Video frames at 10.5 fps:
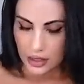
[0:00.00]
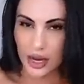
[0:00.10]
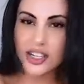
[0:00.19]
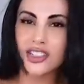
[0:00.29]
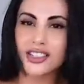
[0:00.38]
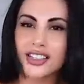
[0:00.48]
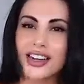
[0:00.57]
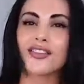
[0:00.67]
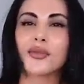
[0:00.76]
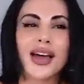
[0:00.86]
Actually,
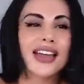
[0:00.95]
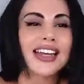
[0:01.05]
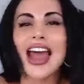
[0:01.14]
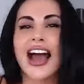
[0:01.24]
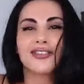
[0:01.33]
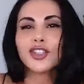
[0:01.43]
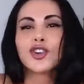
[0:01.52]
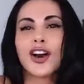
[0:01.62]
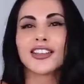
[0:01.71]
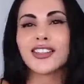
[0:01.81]
never mind. I have to
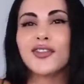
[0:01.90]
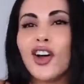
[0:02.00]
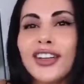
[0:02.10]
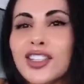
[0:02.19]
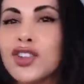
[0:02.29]
try stuff on. Let's